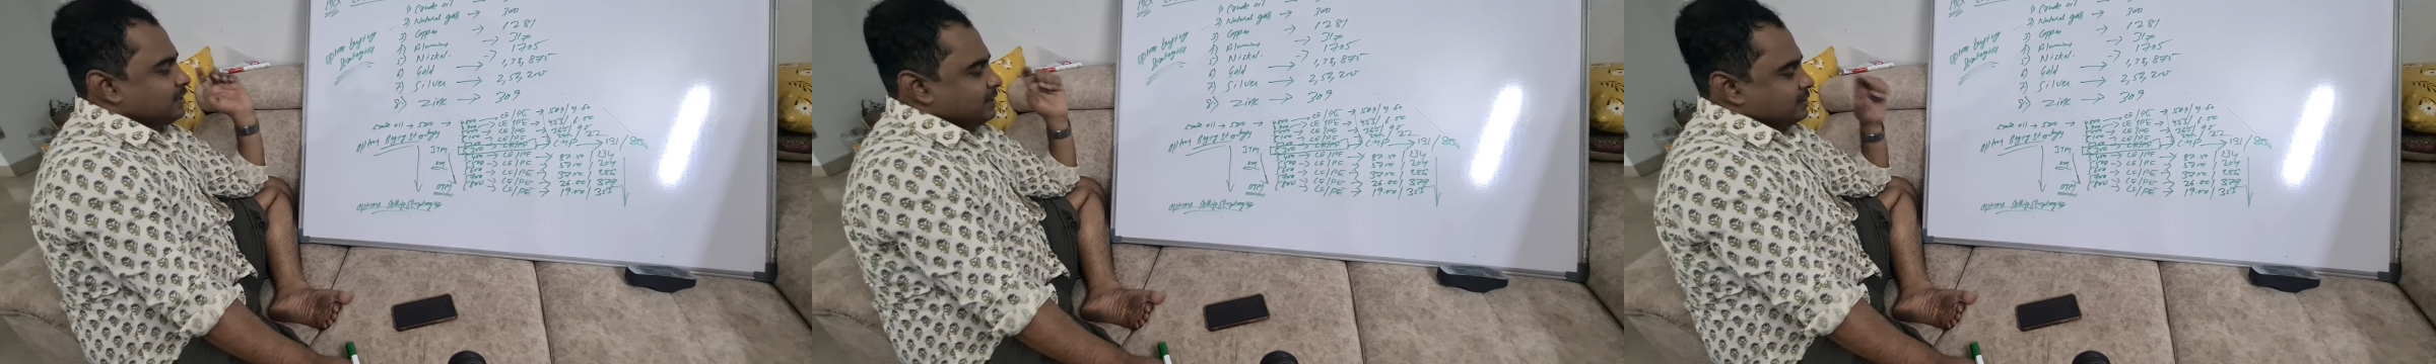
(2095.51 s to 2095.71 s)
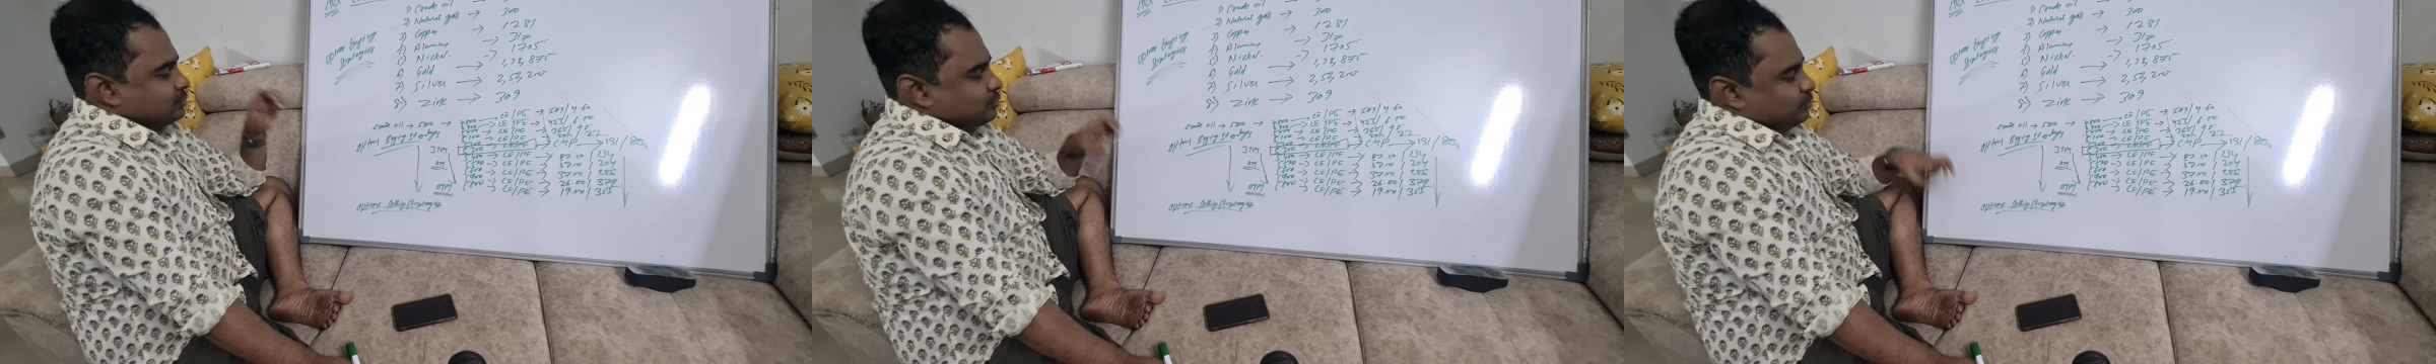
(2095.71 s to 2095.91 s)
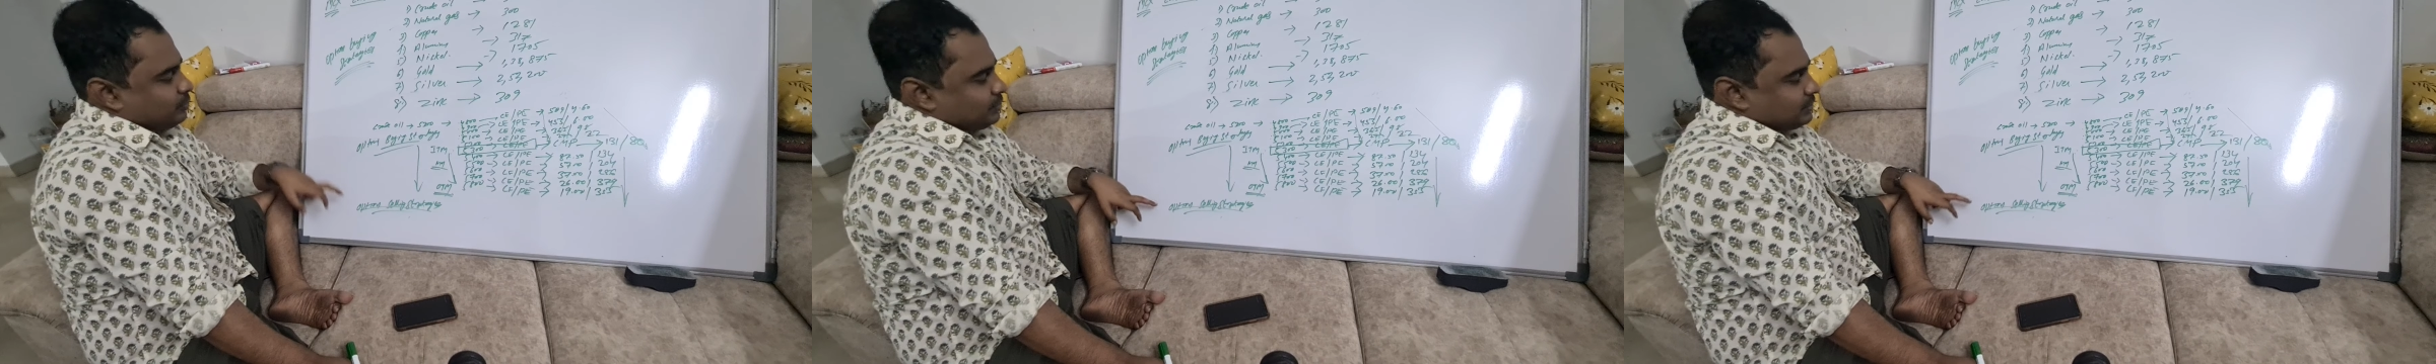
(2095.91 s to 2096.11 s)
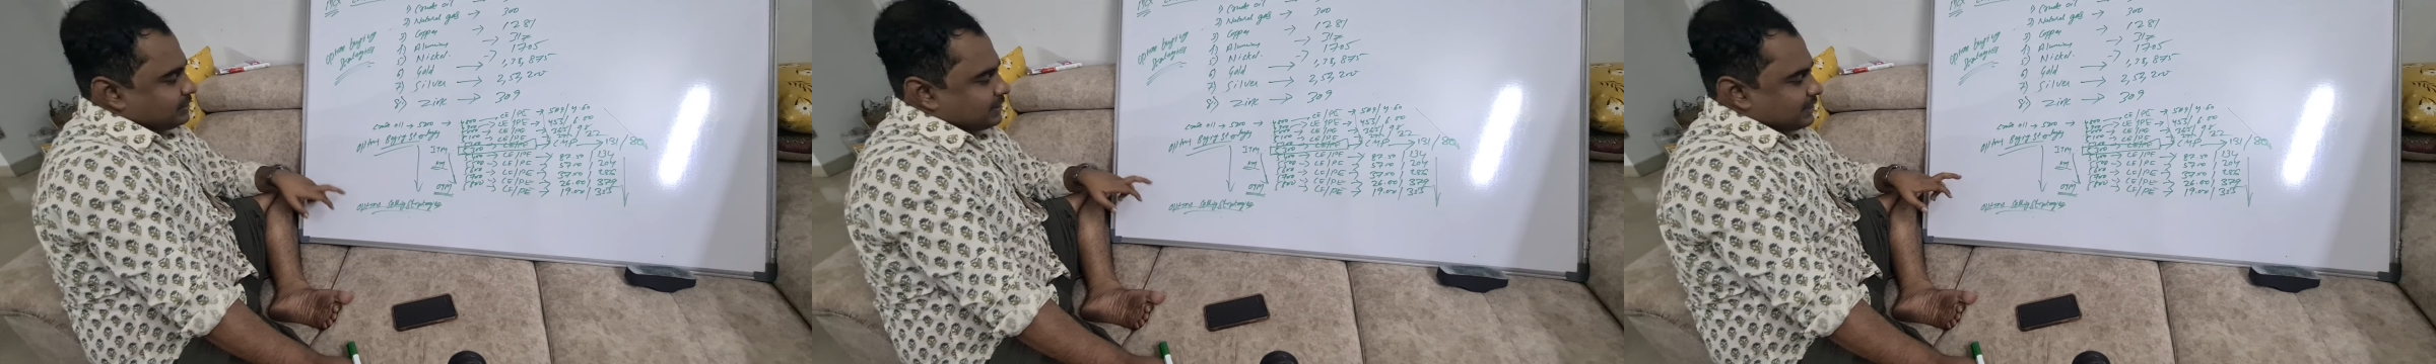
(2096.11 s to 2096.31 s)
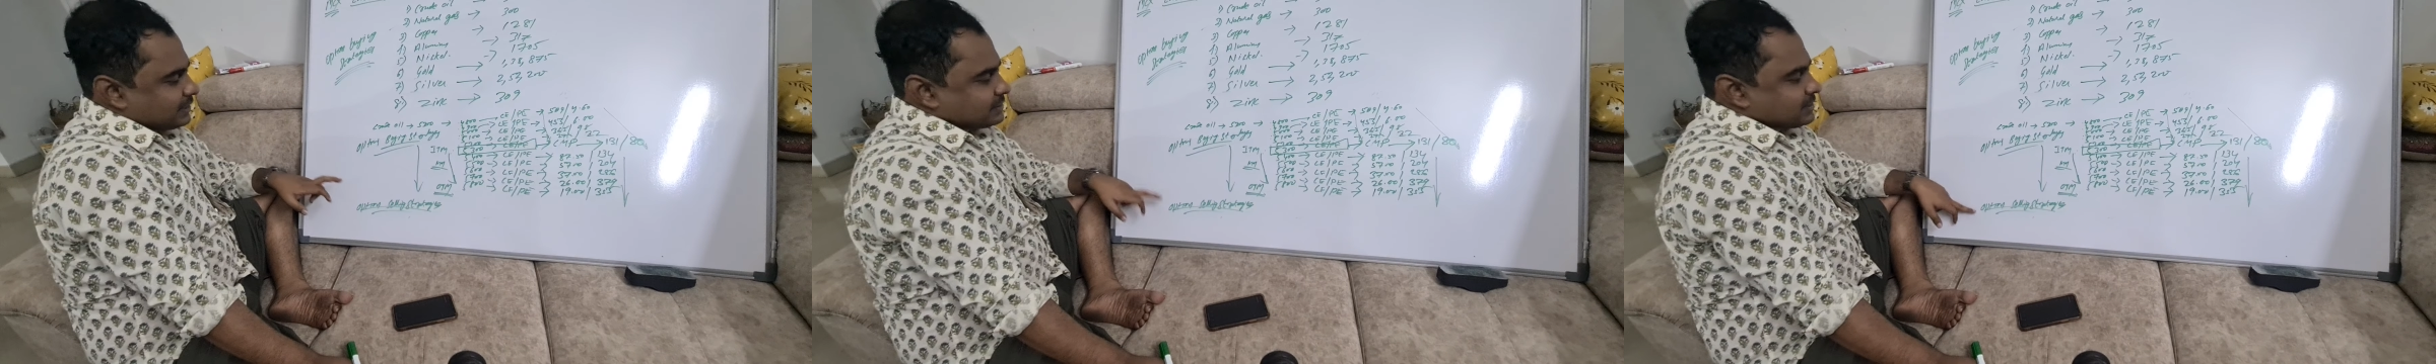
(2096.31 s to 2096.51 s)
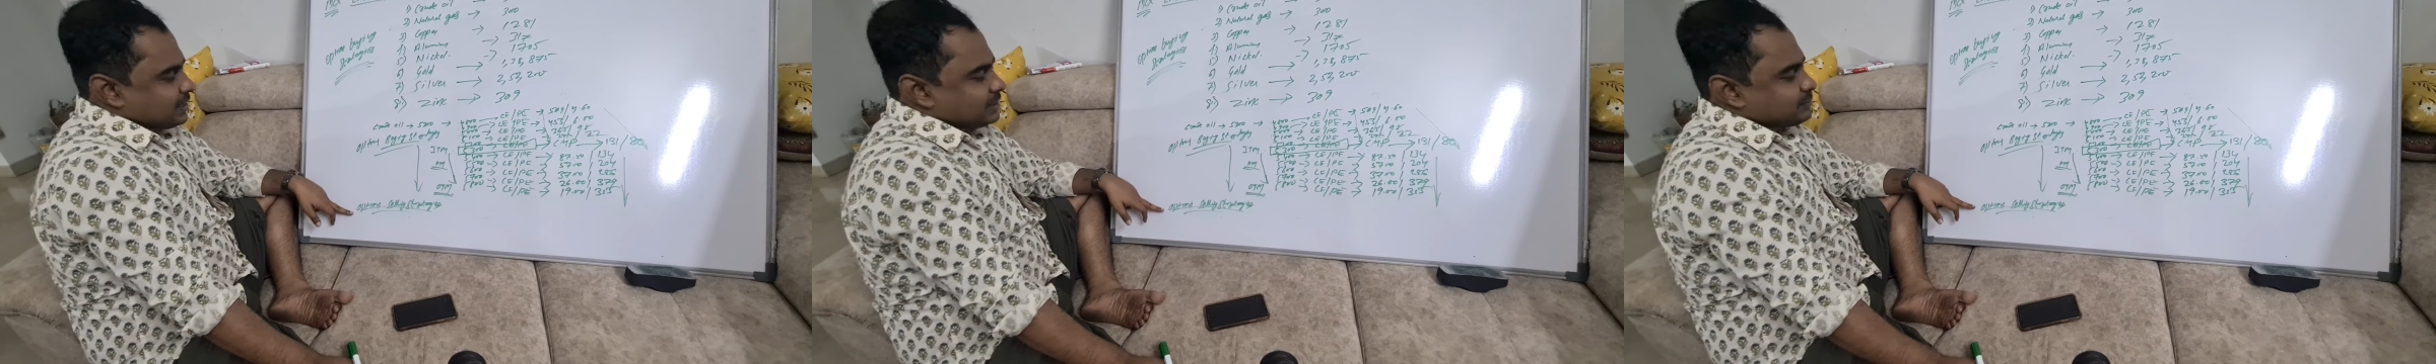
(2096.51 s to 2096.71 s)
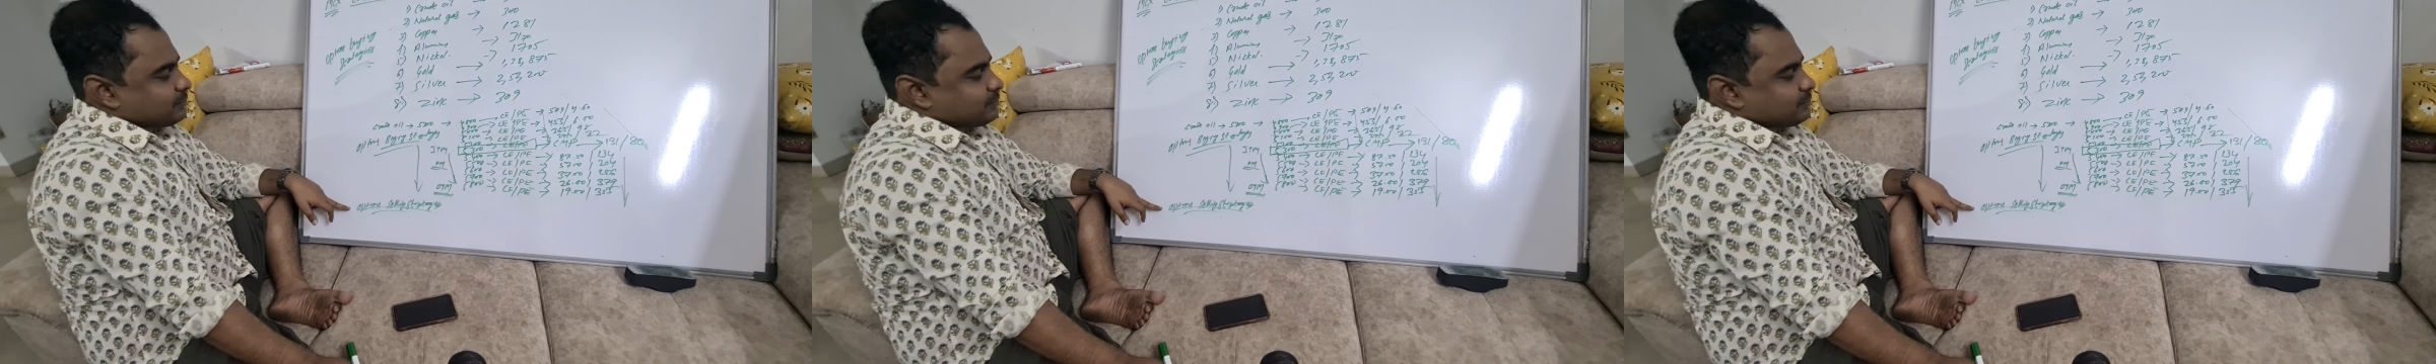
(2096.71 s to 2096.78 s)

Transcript: So in the next class,